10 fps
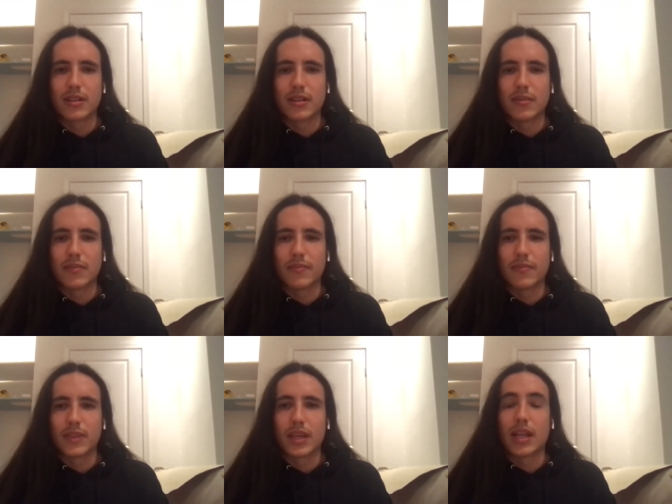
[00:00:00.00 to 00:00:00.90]
um,
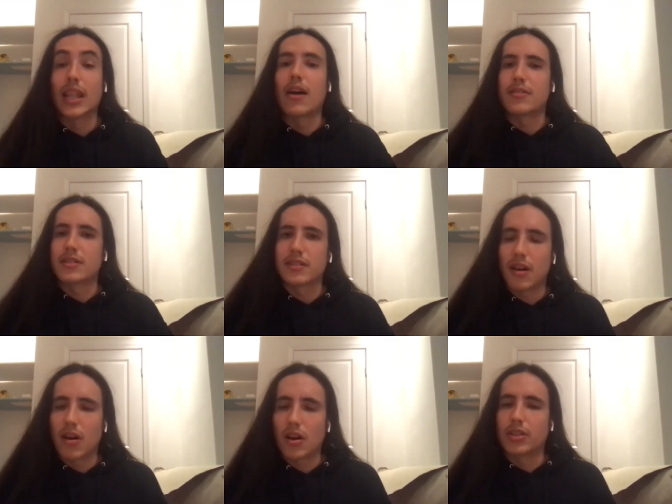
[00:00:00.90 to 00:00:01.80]
that allows
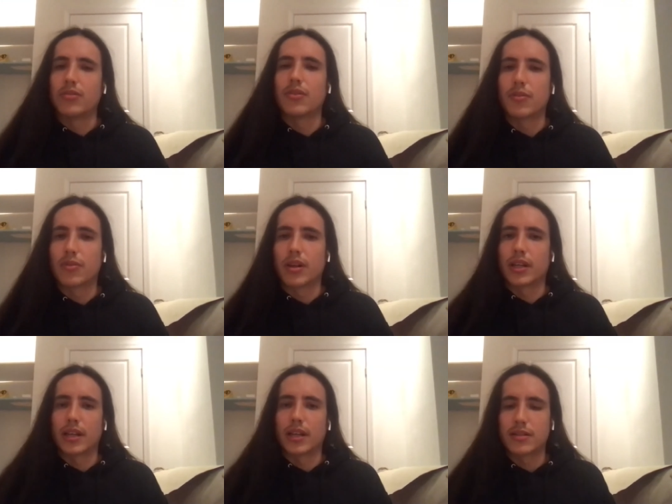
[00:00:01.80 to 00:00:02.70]
our youth who are
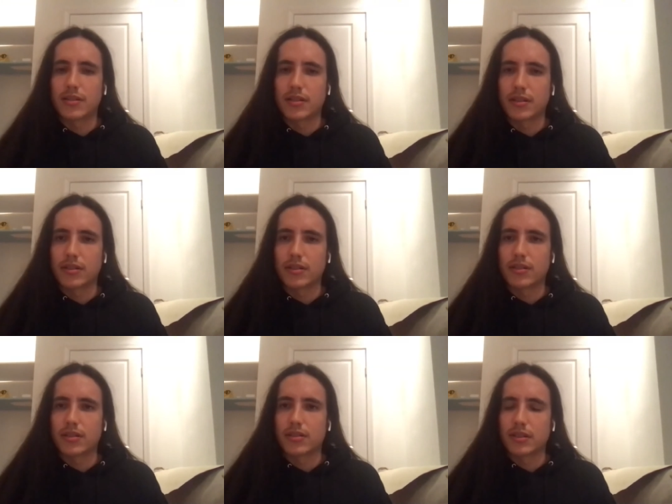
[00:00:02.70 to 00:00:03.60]
engaged to
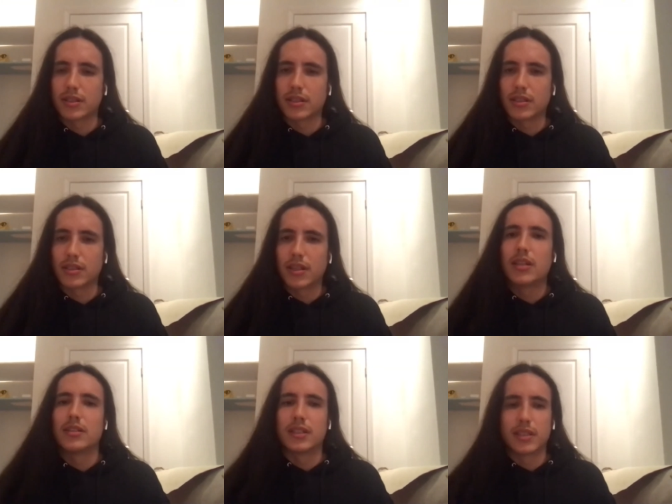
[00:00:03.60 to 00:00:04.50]
essentially
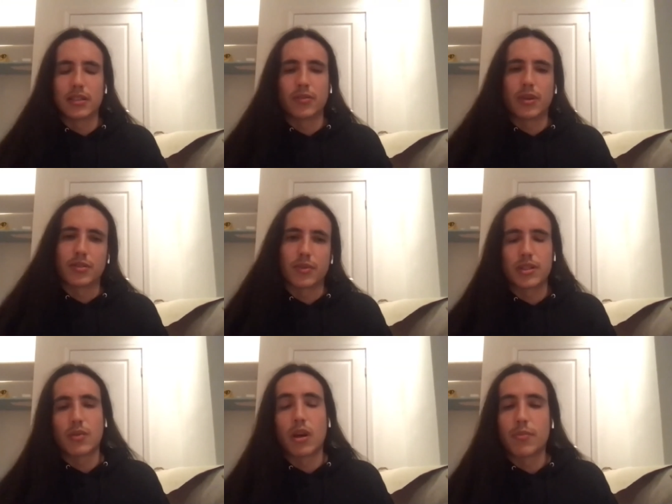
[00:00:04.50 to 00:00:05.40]
dictate the ways in
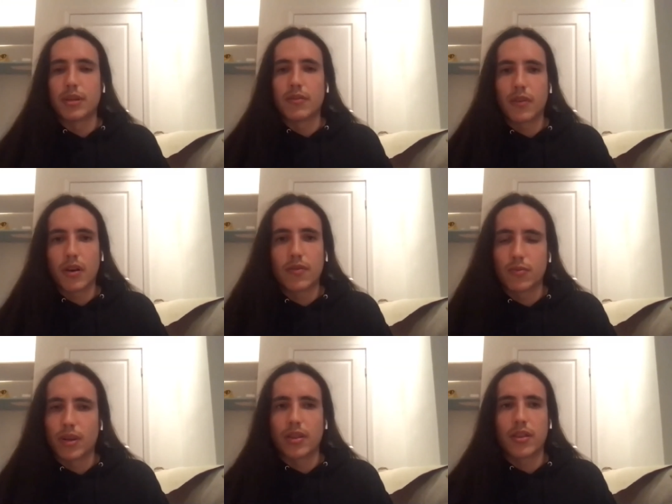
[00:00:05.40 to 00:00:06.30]
which they want to be involved
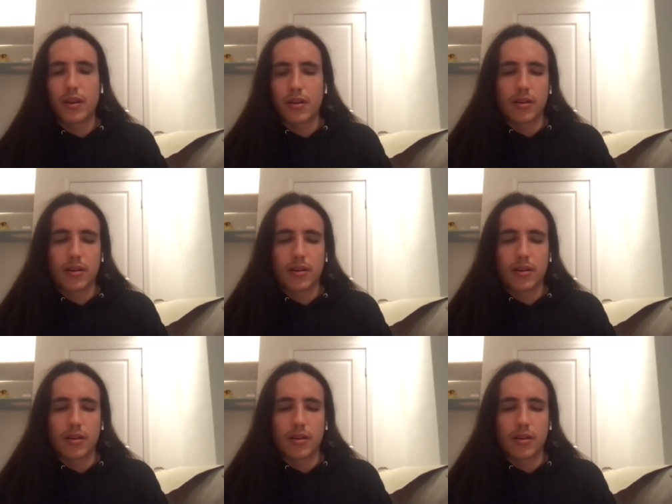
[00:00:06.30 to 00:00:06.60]
with